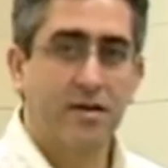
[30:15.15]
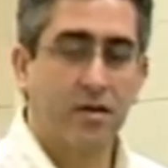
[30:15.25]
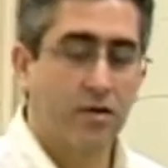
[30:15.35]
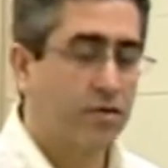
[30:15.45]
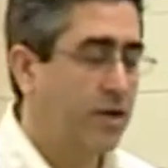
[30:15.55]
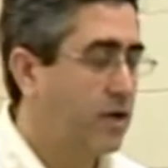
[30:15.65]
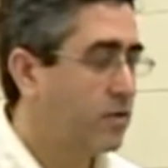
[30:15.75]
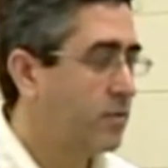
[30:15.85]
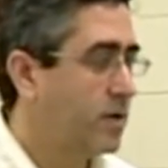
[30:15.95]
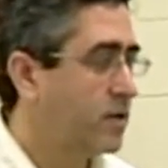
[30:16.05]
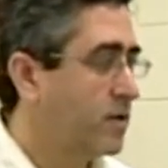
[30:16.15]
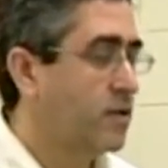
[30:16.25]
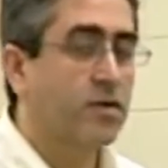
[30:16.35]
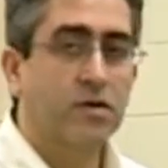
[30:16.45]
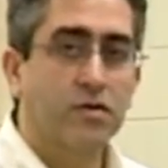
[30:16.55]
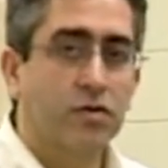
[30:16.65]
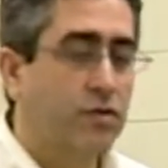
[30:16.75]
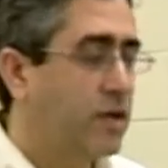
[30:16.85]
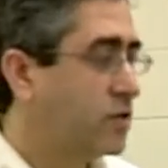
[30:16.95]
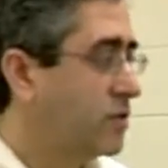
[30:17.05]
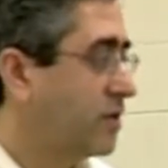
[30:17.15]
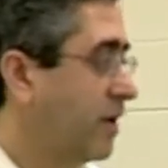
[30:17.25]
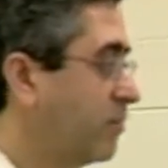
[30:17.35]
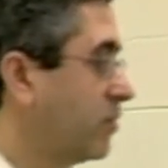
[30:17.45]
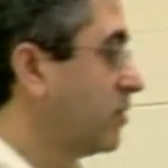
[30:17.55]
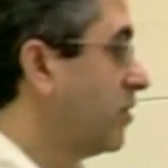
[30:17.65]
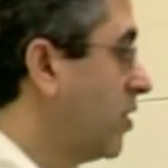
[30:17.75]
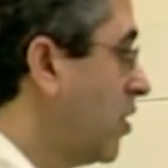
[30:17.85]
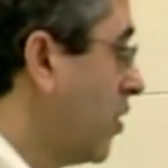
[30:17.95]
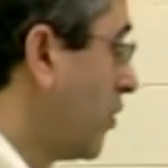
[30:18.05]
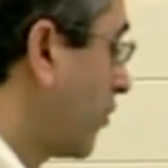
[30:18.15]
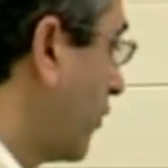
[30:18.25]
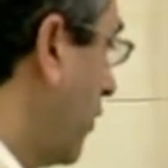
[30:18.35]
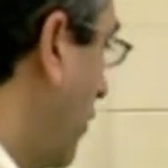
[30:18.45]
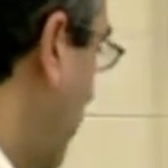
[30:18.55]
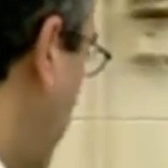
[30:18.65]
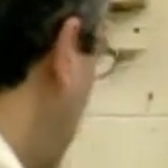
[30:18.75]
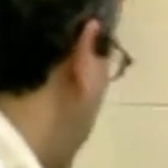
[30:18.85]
load increment in the consolidation table. So